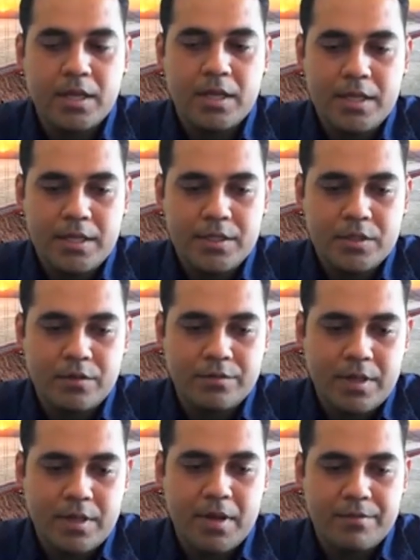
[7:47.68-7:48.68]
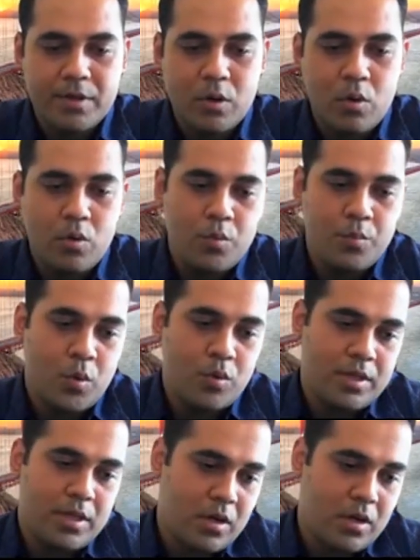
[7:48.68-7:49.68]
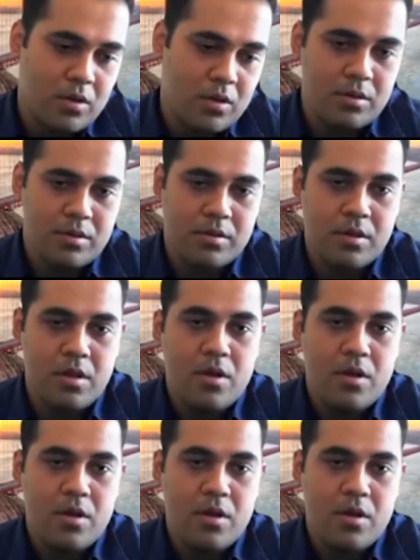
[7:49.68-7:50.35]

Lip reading: Each of them have their own pros and cons.